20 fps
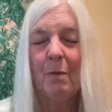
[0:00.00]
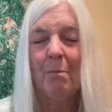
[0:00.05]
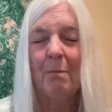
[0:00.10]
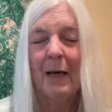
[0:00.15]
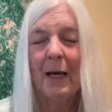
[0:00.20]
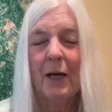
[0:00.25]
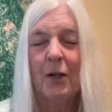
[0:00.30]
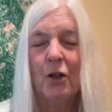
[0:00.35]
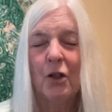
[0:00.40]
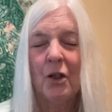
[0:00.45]

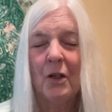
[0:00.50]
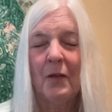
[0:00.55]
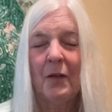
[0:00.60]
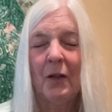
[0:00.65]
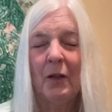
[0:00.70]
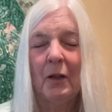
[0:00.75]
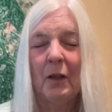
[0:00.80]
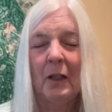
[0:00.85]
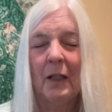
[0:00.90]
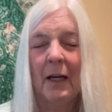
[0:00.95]
imagine the
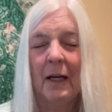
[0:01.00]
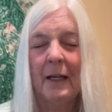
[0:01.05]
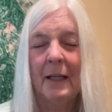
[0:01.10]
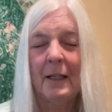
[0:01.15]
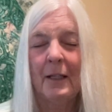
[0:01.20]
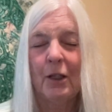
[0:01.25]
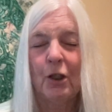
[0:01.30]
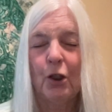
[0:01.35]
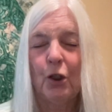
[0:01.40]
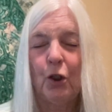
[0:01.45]
light,
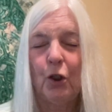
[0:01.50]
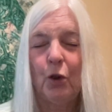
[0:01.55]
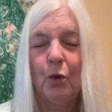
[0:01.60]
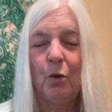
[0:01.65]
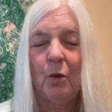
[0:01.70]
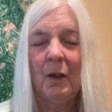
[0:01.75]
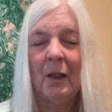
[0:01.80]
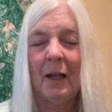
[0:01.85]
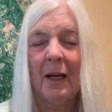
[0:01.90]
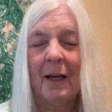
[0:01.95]
the
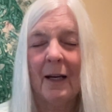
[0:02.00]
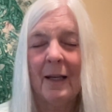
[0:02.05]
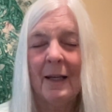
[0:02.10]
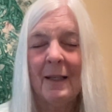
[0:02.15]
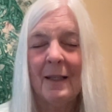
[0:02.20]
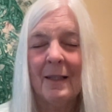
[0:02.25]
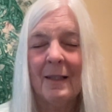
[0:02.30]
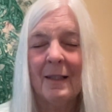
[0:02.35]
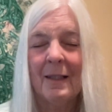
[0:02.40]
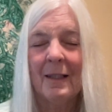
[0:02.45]
new
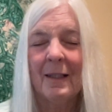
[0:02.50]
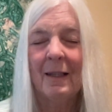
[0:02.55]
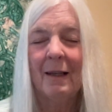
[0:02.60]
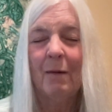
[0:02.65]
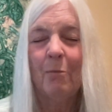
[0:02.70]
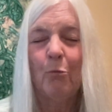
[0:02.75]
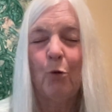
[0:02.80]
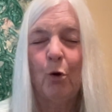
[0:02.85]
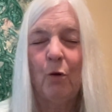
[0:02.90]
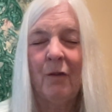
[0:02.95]
light,
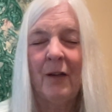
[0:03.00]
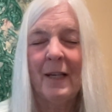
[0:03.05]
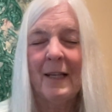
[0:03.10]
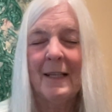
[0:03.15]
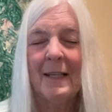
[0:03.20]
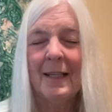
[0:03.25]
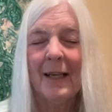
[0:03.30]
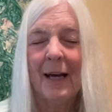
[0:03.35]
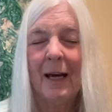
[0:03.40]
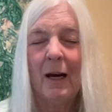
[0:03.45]
moving
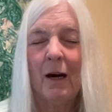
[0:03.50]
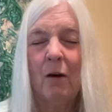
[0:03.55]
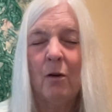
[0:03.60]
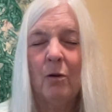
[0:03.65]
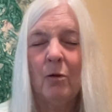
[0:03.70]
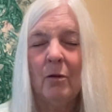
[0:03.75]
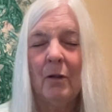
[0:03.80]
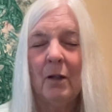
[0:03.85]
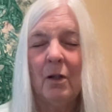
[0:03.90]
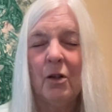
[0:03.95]

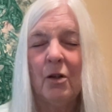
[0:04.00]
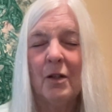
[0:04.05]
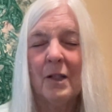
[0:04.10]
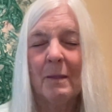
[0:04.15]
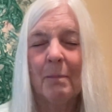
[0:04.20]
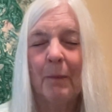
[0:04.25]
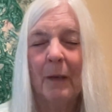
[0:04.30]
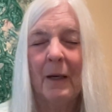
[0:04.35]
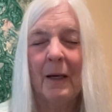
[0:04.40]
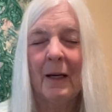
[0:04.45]
down your
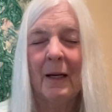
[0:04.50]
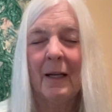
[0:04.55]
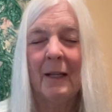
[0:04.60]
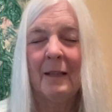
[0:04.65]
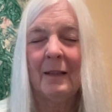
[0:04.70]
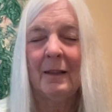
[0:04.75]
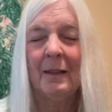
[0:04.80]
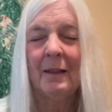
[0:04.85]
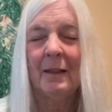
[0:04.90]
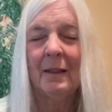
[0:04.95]

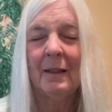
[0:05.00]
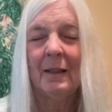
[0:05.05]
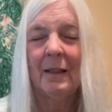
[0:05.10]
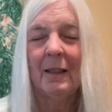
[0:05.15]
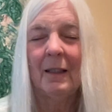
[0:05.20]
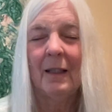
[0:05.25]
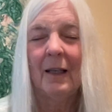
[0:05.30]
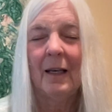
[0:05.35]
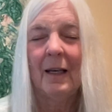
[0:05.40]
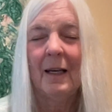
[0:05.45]
spine,
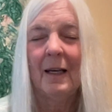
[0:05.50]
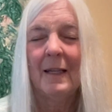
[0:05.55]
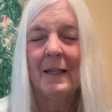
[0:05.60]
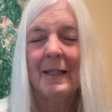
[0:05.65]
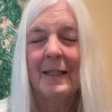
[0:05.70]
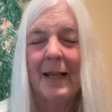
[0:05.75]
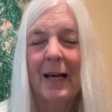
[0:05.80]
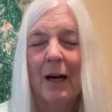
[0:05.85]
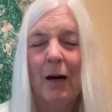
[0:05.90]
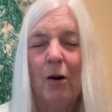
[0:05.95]

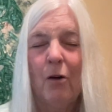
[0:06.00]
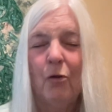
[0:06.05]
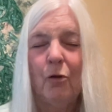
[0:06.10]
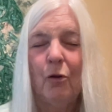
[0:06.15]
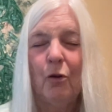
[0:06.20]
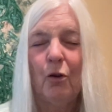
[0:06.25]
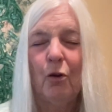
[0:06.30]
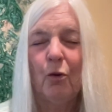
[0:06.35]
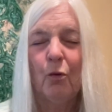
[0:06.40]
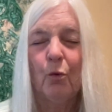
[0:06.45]
down
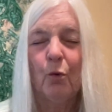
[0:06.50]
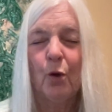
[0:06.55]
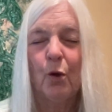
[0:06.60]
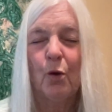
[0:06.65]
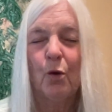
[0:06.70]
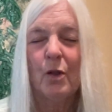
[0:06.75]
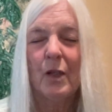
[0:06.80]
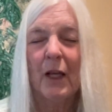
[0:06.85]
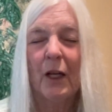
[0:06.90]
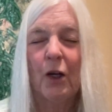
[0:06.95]
your
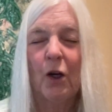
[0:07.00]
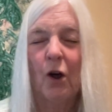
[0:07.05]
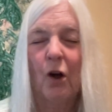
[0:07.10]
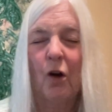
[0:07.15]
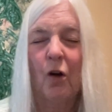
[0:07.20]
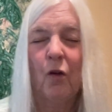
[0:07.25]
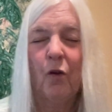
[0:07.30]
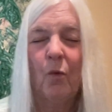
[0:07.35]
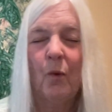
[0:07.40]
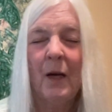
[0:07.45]
root, and
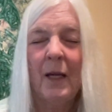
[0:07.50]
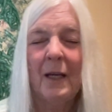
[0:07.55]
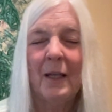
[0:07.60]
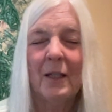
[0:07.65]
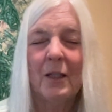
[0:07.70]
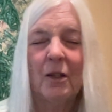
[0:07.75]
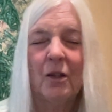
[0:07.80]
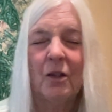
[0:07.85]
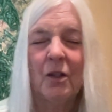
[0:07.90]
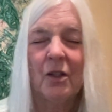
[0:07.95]
all the way
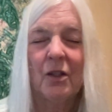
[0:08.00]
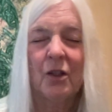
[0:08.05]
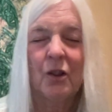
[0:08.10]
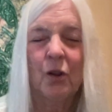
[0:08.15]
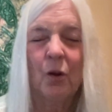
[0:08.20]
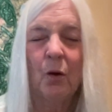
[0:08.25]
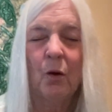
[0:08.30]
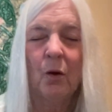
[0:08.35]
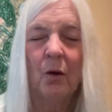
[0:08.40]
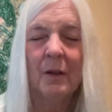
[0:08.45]
into the
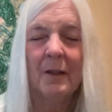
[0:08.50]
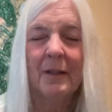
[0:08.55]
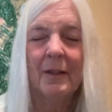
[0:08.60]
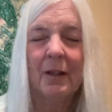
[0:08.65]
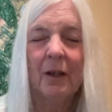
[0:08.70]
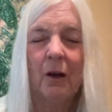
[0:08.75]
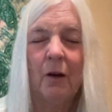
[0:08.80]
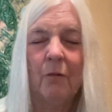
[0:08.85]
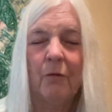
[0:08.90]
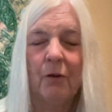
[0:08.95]
soles
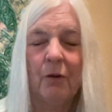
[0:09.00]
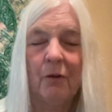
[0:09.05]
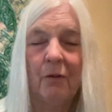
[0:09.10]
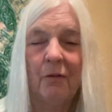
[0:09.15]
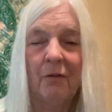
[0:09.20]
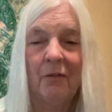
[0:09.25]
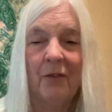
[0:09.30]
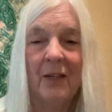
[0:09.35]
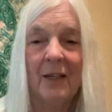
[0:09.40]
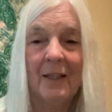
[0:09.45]
of your
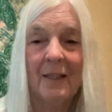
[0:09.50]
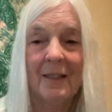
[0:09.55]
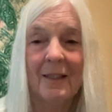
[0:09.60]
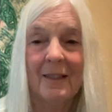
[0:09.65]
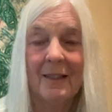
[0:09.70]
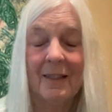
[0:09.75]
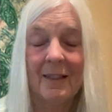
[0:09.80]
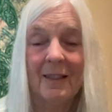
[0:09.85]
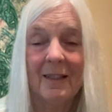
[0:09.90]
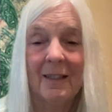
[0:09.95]

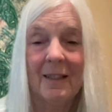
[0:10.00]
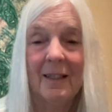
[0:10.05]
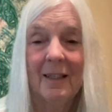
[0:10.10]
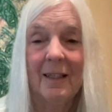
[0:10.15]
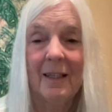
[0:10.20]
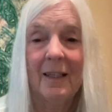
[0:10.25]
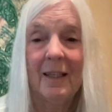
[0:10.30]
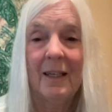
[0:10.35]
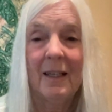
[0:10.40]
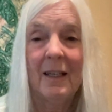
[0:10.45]
feet.
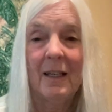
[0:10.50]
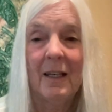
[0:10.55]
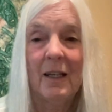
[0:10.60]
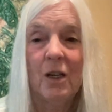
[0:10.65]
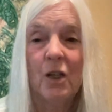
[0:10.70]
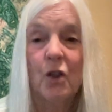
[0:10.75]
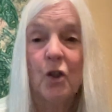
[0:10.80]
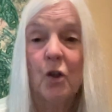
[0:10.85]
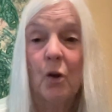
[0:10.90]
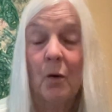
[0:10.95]

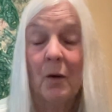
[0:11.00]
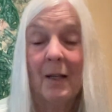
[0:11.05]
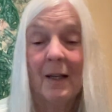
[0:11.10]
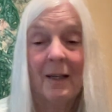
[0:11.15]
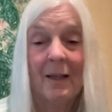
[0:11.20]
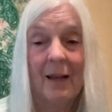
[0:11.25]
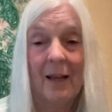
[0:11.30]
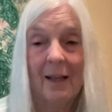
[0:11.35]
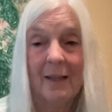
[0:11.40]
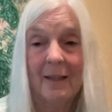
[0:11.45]
So
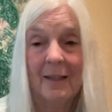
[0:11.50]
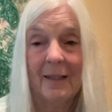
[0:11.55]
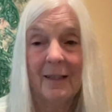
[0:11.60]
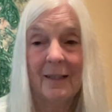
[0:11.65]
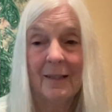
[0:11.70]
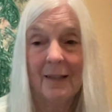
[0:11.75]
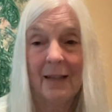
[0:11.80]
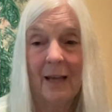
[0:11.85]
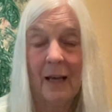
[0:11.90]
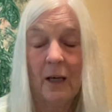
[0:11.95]
it
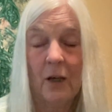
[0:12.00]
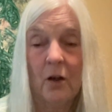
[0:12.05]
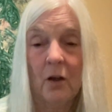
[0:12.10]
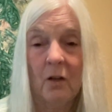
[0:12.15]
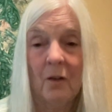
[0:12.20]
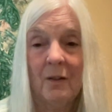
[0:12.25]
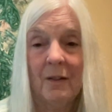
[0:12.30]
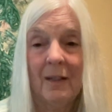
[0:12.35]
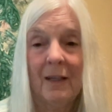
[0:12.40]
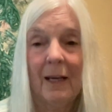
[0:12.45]
gets
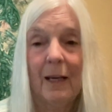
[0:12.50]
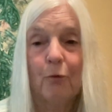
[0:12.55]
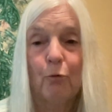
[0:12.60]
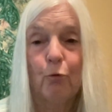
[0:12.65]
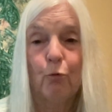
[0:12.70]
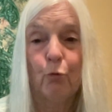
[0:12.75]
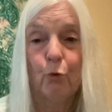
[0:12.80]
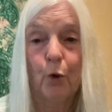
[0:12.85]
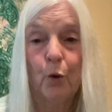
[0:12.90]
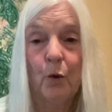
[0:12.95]
anchored and
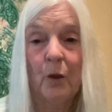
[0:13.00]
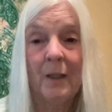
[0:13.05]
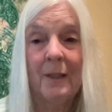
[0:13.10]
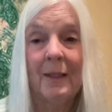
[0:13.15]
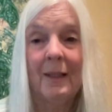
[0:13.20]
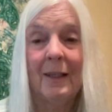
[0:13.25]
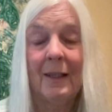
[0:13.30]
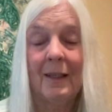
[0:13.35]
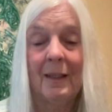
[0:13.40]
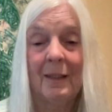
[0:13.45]
rooted
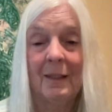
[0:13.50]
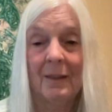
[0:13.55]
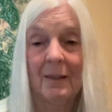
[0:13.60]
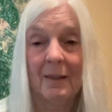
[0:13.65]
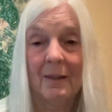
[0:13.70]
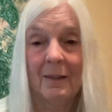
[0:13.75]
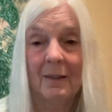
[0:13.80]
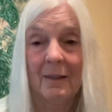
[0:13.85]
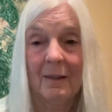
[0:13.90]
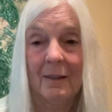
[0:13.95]
in
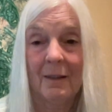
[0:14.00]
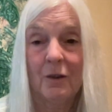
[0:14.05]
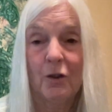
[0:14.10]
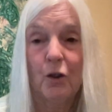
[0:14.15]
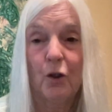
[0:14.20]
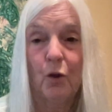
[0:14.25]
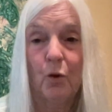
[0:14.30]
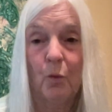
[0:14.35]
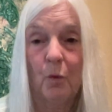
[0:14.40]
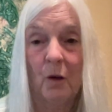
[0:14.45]

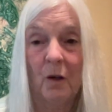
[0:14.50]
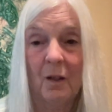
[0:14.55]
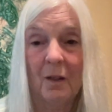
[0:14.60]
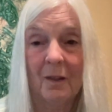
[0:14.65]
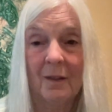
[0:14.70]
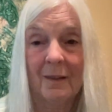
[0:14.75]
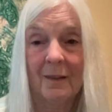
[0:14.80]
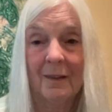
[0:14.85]
to your world.